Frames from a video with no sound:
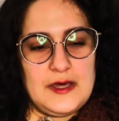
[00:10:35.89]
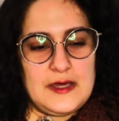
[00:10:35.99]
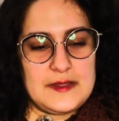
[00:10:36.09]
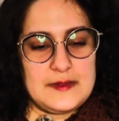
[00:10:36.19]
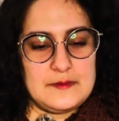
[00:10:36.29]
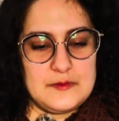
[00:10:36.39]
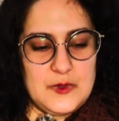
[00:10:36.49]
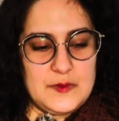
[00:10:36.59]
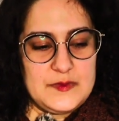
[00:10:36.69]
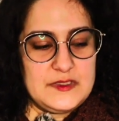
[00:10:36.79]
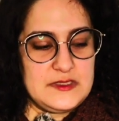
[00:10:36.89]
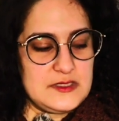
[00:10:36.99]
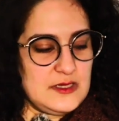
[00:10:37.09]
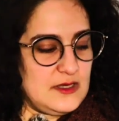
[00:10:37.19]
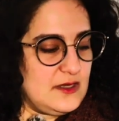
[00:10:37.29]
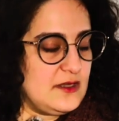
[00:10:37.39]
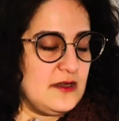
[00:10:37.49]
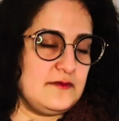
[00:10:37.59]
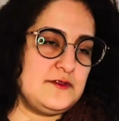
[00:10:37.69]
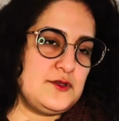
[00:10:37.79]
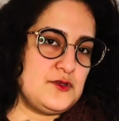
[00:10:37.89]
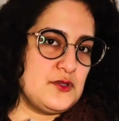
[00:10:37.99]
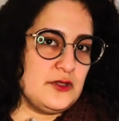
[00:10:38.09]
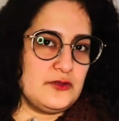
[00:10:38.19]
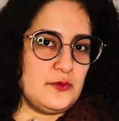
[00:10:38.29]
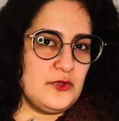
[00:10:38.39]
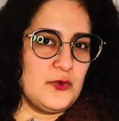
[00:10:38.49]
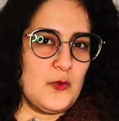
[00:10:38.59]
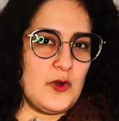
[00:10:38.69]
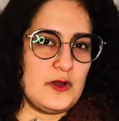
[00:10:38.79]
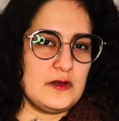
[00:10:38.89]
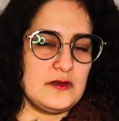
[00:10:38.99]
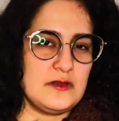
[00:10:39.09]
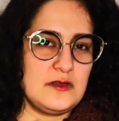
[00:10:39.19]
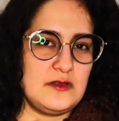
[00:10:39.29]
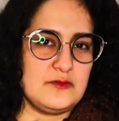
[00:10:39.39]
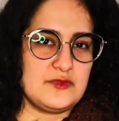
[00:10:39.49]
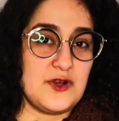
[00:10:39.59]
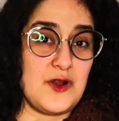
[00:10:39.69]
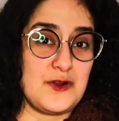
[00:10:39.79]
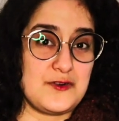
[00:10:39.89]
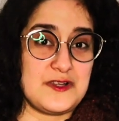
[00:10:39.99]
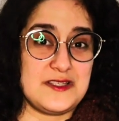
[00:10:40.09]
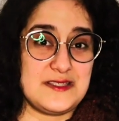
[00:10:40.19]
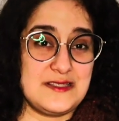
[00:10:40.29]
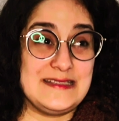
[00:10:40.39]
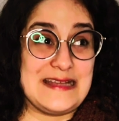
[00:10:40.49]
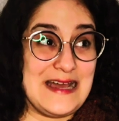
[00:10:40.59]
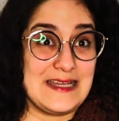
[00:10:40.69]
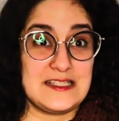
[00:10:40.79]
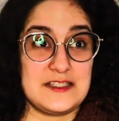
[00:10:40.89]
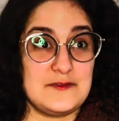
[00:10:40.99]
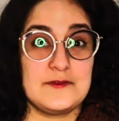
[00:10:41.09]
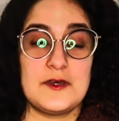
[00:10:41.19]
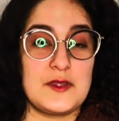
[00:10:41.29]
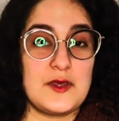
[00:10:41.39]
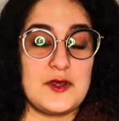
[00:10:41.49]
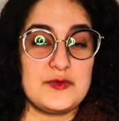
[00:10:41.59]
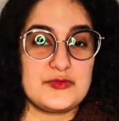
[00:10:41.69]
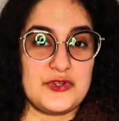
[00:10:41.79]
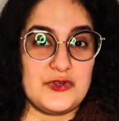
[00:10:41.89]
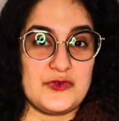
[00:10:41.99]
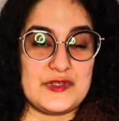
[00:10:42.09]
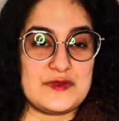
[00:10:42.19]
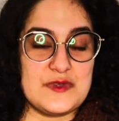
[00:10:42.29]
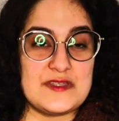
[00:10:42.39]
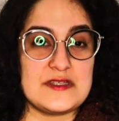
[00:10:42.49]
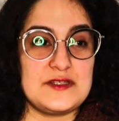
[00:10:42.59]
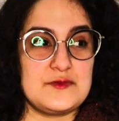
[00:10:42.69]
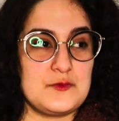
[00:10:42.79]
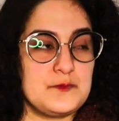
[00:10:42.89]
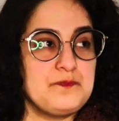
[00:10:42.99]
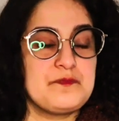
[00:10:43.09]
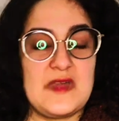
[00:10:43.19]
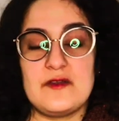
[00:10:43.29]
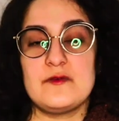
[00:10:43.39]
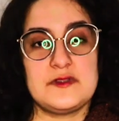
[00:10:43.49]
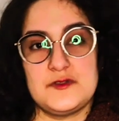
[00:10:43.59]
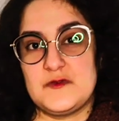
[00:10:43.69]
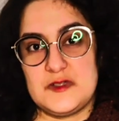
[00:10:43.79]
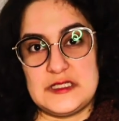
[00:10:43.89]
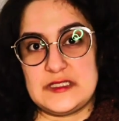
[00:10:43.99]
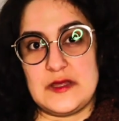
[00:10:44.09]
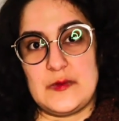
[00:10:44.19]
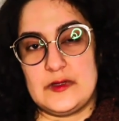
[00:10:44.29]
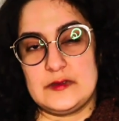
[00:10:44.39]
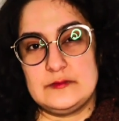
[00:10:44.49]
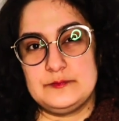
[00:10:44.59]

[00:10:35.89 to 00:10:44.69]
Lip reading: At the moment, I have just the blue one in progress, in active progress, because I want to finish that one.